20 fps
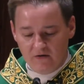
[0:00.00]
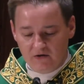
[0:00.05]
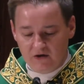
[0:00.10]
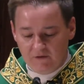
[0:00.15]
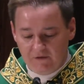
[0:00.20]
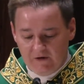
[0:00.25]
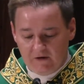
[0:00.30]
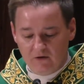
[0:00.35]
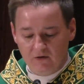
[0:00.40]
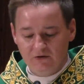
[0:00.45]

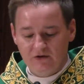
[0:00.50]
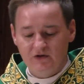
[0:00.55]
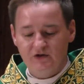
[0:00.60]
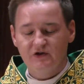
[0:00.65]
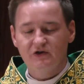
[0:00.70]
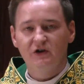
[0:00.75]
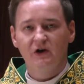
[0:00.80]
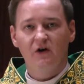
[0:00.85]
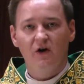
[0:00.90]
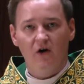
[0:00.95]

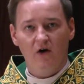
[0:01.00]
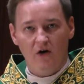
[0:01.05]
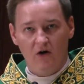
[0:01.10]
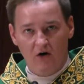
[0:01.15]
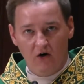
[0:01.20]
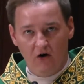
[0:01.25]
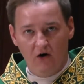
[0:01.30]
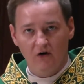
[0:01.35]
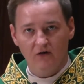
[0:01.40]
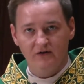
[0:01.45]
difficulties
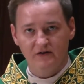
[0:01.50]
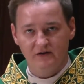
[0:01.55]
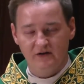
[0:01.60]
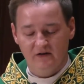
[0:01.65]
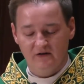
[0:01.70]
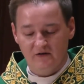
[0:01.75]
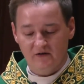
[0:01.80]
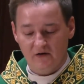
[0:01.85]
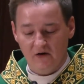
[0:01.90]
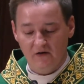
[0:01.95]
on
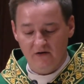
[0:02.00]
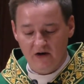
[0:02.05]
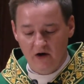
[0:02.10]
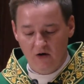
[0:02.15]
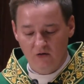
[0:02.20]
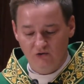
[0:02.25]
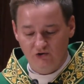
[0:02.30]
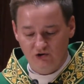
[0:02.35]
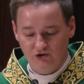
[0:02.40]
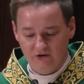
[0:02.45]
the
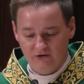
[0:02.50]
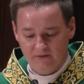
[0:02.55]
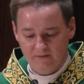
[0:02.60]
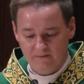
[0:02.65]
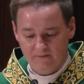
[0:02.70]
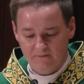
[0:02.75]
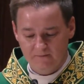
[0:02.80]
ocean.